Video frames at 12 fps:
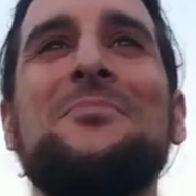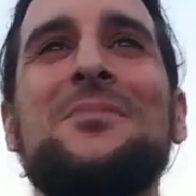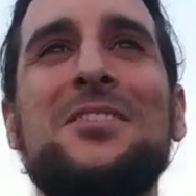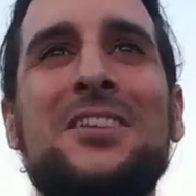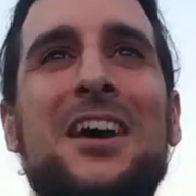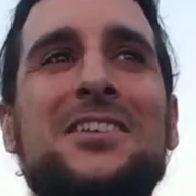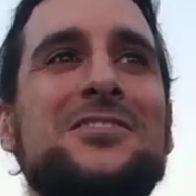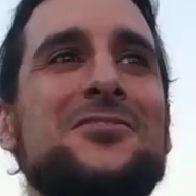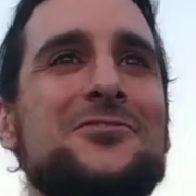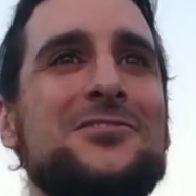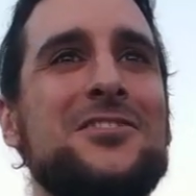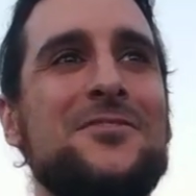But yeah,
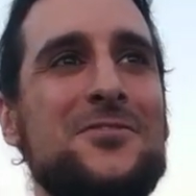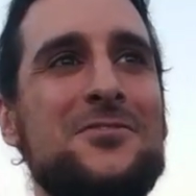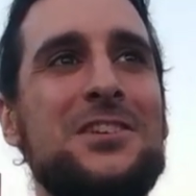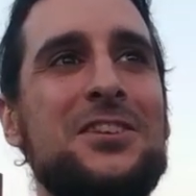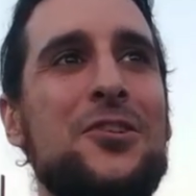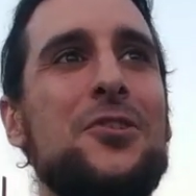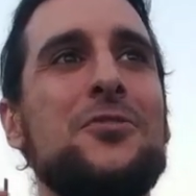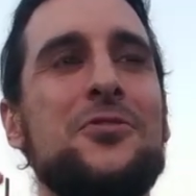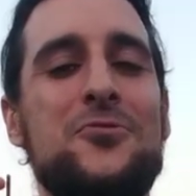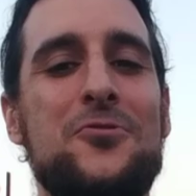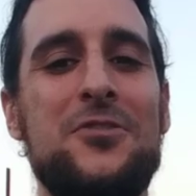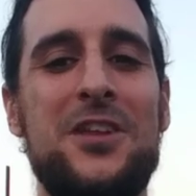seriously, if you take all the
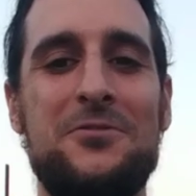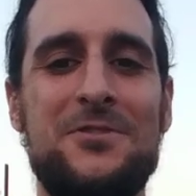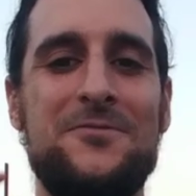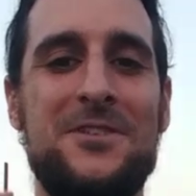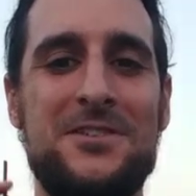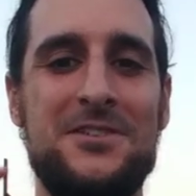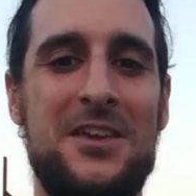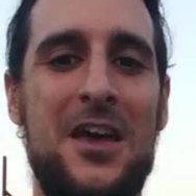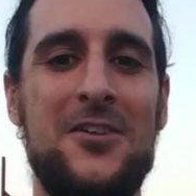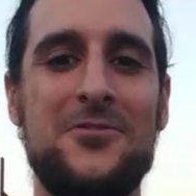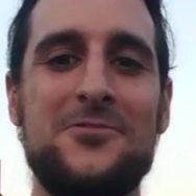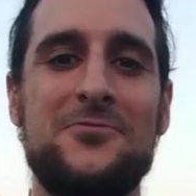corn that we feed to
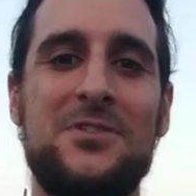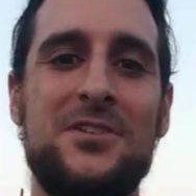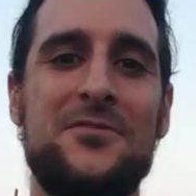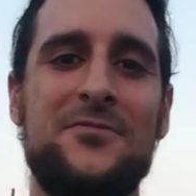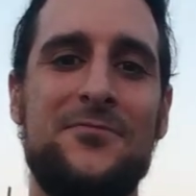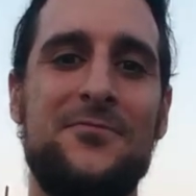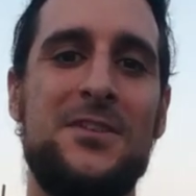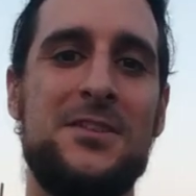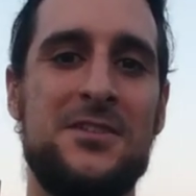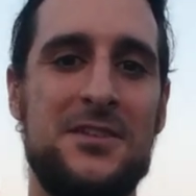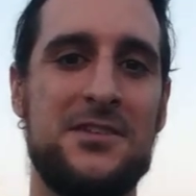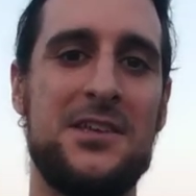cows, we could feed
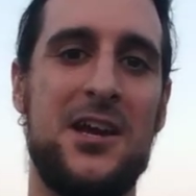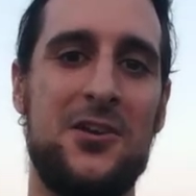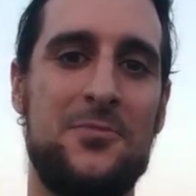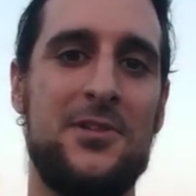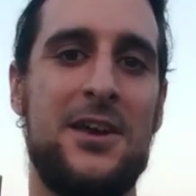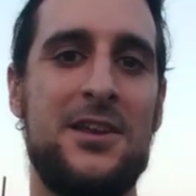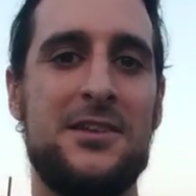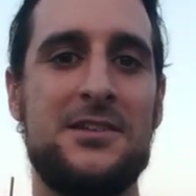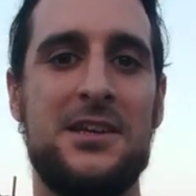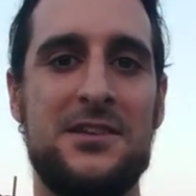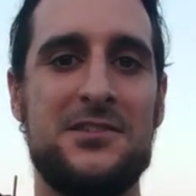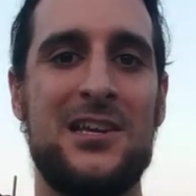the entire planet
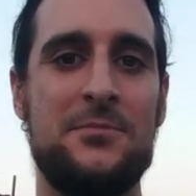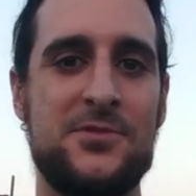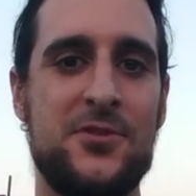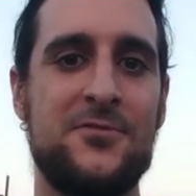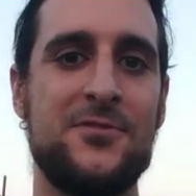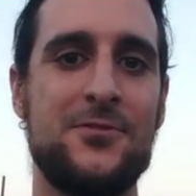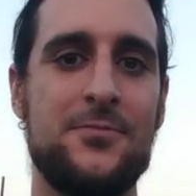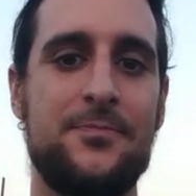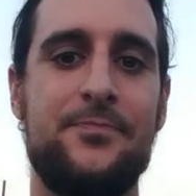10 times over.